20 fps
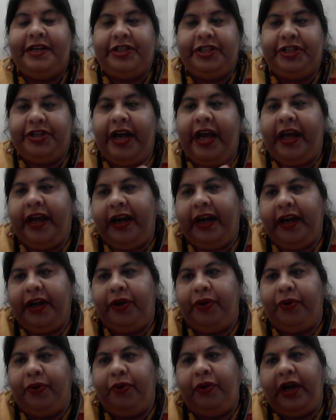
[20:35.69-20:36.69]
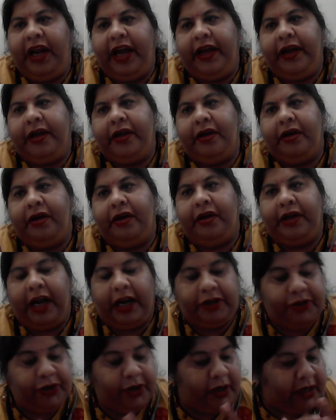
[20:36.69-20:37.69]
sharing,
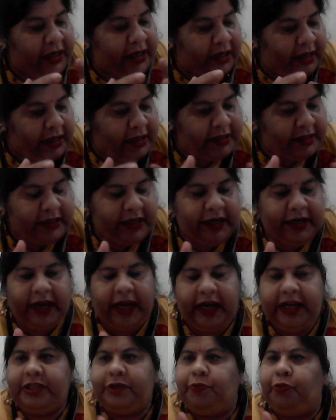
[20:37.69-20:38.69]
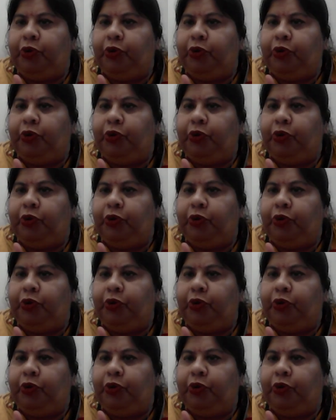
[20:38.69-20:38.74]
natural colors and dyes